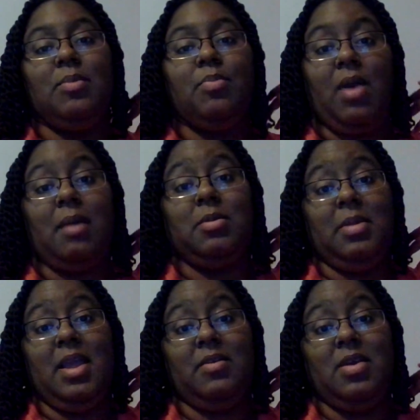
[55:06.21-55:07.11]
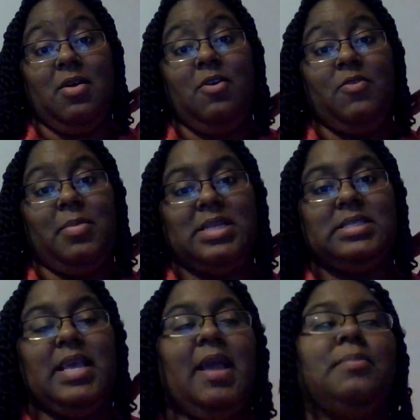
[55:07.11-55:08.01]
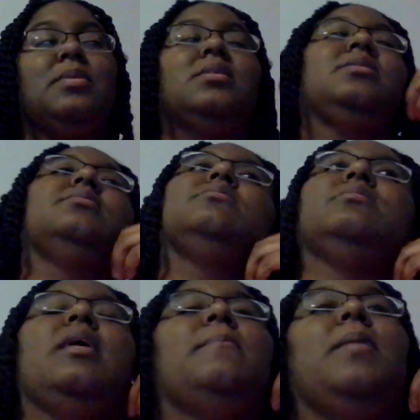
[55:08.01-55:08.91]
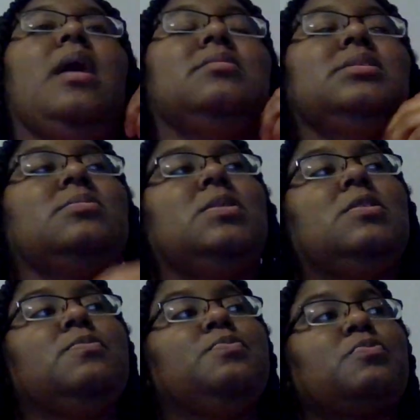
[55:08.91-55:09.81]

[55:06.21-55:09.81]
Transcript: problem area over my scapula that bothers me.